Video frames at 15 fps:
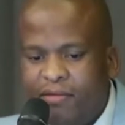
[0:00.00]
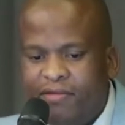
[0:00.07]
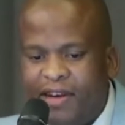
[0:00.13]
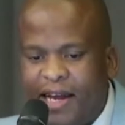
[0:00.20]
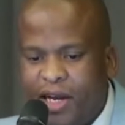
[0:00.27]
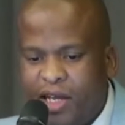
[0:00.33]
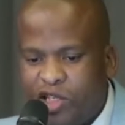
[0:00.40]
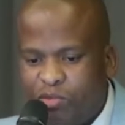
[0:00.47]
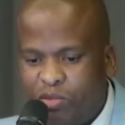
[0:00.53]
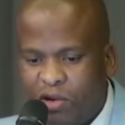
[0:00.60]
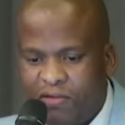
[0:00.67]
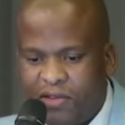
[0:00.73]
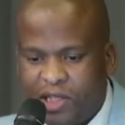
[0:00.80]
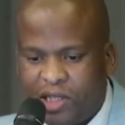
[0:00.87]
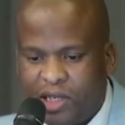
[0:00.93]
finance
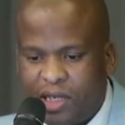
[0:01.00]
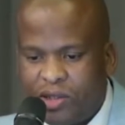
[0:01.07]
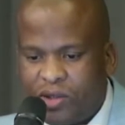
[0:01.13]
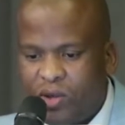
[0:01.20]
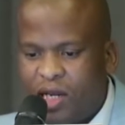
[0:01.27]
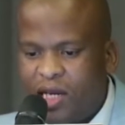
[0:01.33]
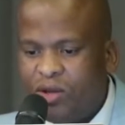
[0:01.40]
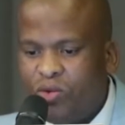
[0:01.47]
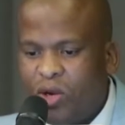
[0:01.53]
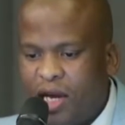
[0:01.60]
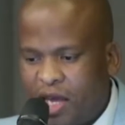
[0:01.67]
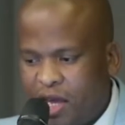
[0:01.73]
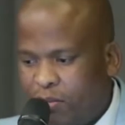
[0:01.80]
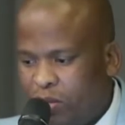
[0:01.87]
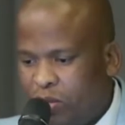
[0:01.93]
professionals, so that we
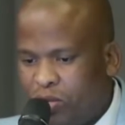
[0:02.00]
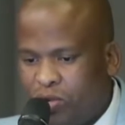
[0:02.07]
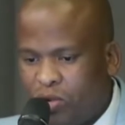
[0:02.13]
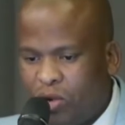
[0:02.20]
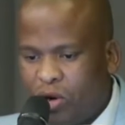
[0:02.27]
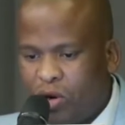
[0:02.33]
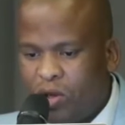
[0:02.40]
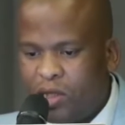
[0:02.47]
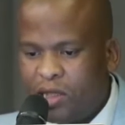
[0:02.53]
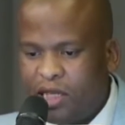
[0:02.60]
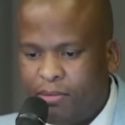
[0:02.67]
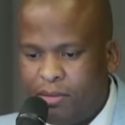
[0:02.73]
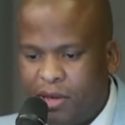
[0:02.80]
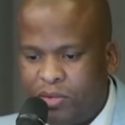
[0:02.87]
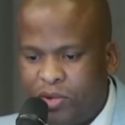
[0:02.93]
are able to all
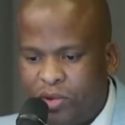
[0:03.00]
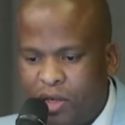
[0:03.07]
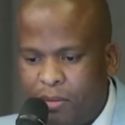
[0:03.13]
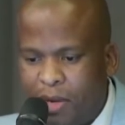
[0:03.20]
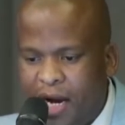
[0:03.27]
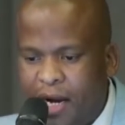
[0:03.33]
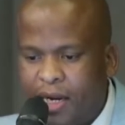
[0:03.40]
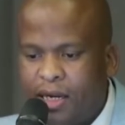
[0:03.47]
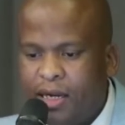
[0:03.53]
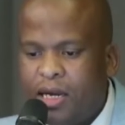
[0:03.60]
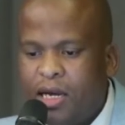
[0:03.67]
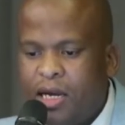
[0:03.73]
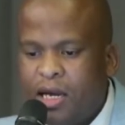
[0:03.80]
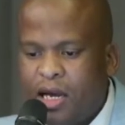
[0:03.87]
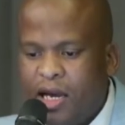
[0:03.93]
step up to the mark
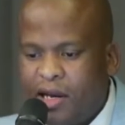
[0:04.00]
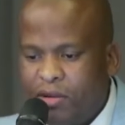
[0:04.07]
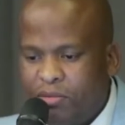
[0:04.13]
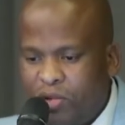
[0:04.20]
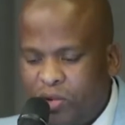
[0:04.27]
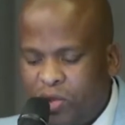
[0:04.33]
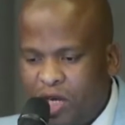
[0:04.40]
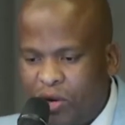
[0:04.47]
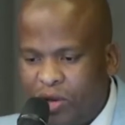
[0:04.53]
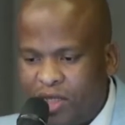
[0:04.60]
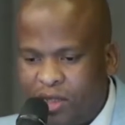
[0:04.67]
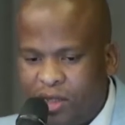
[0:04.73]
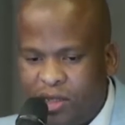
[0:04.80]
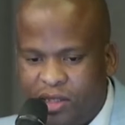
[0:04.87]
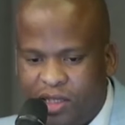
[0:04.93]
and put our
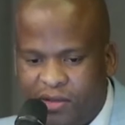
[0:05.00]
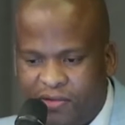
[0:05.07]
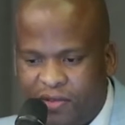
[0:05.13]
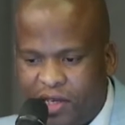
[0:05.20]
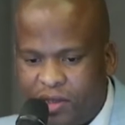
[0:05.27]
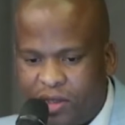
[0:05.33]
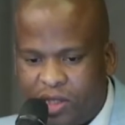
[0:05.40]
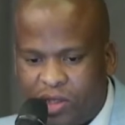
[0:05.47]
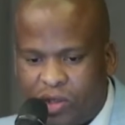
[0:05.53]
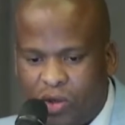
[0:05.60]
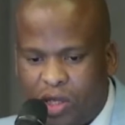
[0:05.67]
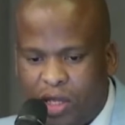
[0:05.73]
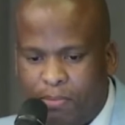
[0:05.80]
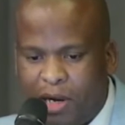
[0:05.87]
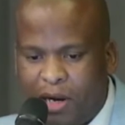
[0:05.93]
citizens first.
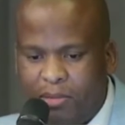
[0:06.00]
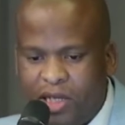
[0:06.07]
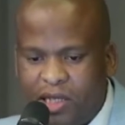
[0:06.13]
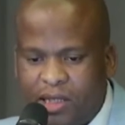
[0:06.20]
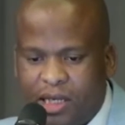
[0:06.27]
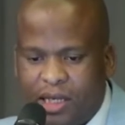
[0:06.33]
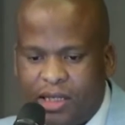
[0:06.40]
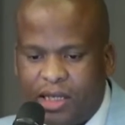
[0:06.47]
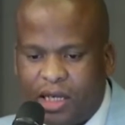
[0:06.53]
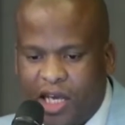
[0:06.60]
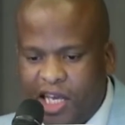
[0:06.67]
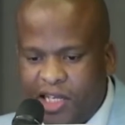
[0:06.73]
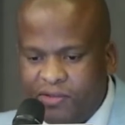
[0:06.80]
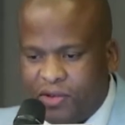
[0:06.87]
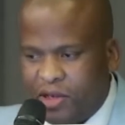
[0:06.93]
So the public sector
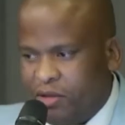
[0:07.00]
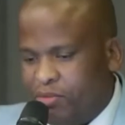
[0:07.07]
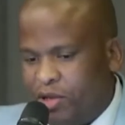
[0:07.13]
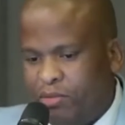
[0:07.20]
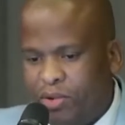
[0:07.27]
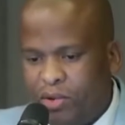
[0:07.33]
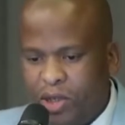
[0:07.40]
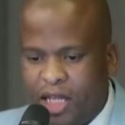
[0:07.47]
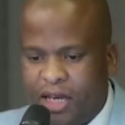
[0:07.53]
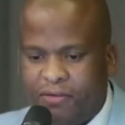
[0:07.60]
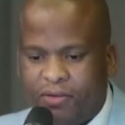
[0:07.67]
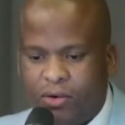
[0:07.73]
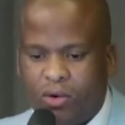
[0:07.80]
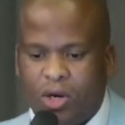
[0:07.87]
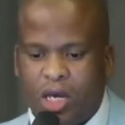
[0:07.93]
is for the people.
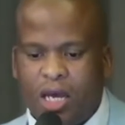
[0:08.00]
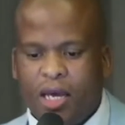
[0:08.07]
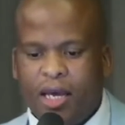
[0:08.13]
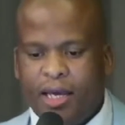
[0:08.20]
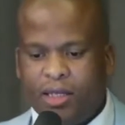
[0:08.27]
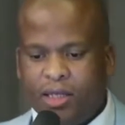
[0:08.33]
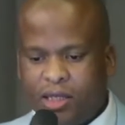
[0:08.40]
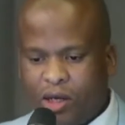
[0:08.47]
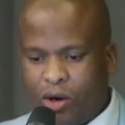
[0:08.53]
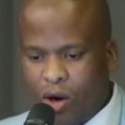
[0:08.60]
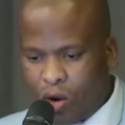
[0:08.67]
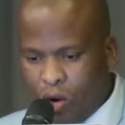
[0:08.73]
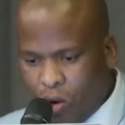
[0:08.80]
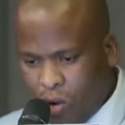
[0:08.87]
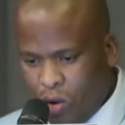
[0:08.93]
Therefore, it is
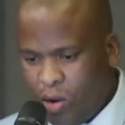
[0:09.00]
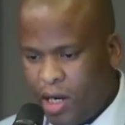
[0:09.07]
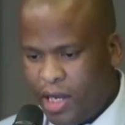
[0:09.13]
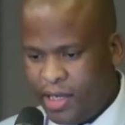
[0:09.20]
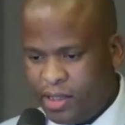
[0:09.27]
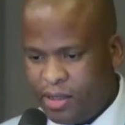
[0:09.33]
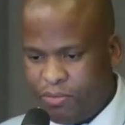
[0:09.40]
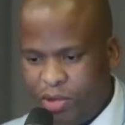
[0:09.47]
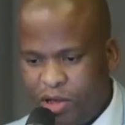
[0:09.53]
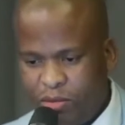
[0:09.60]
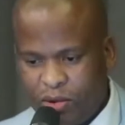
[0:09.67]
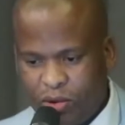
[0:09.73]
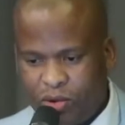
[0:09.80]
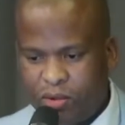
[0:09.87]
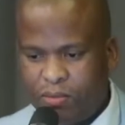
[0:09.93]
our role as the
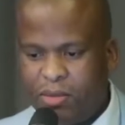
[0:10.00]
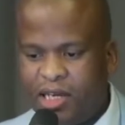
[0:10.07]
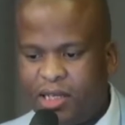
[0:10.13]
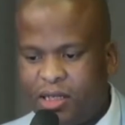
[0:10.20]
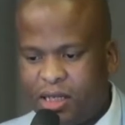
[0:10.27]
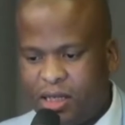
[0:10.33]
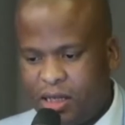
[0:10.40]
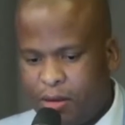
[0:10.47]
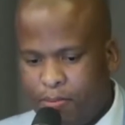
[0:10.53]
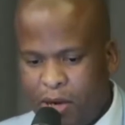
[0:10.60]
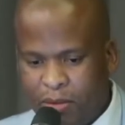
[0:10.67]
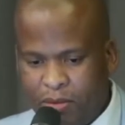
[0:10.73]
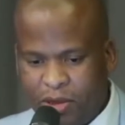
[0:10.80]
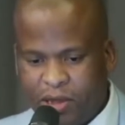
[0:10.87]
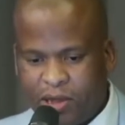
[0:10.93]
people to better the
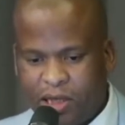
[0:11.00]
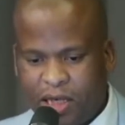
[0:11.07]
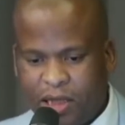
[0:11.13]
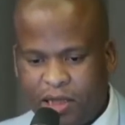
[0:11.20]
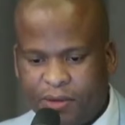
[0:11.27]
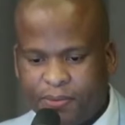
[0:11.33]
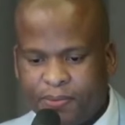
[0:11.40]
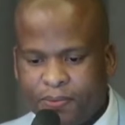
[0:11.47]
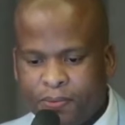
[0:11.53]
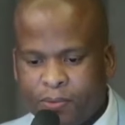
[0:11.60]
public sector